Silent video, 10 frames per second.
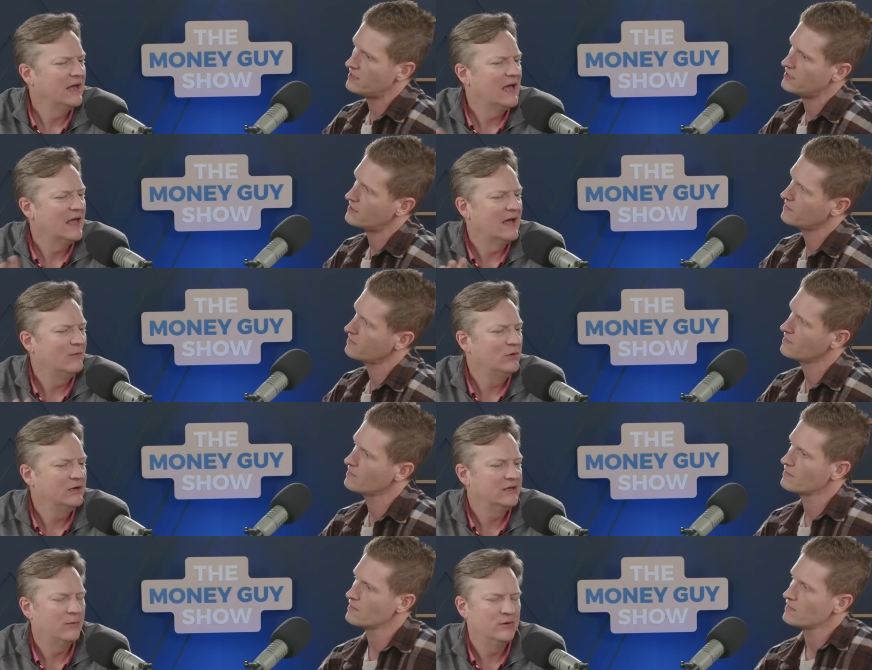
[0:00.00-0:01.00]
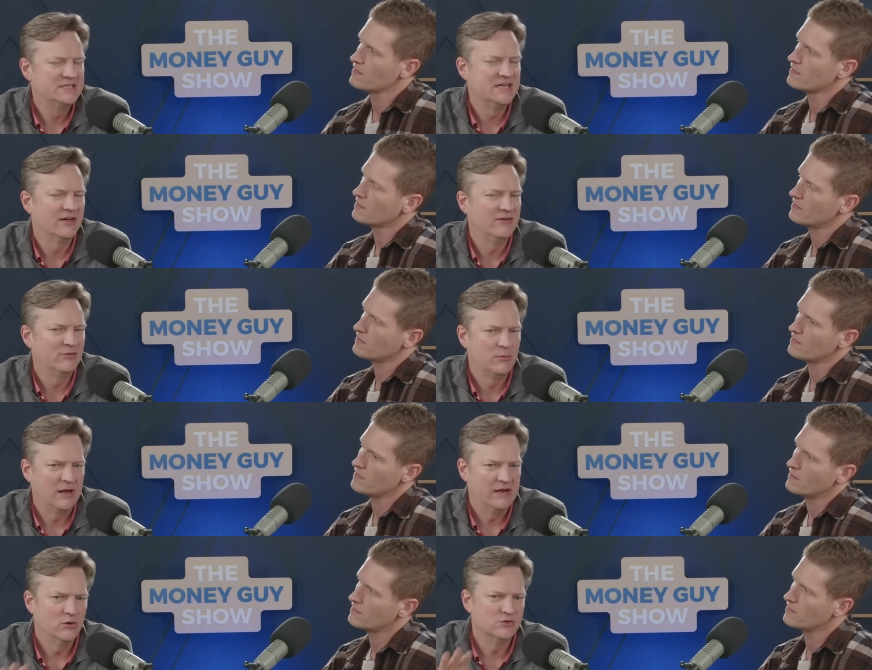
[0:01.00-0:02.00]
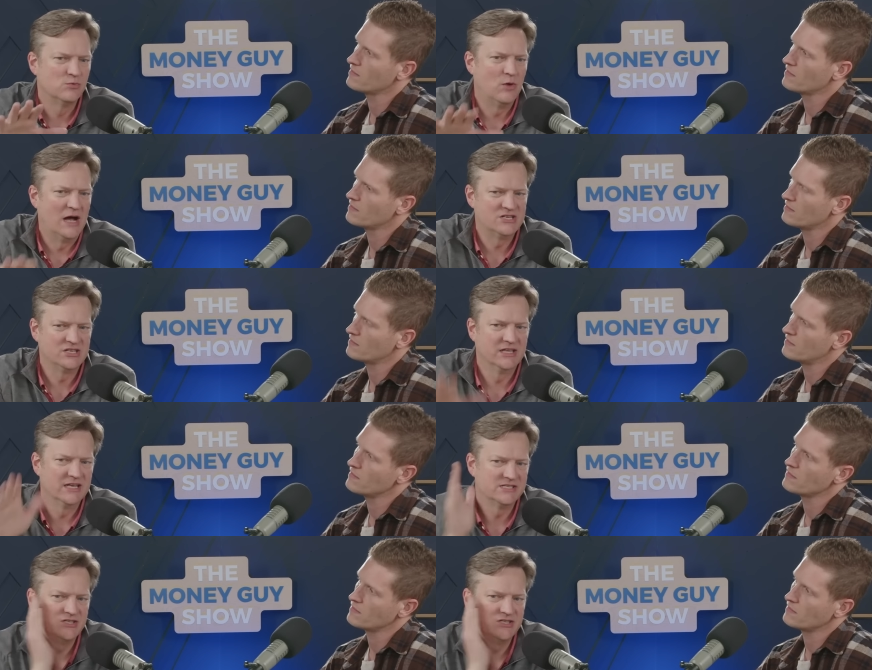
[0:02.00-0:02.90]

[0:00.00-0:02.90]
Speaker 1: But I want to tell everybody who's watching this,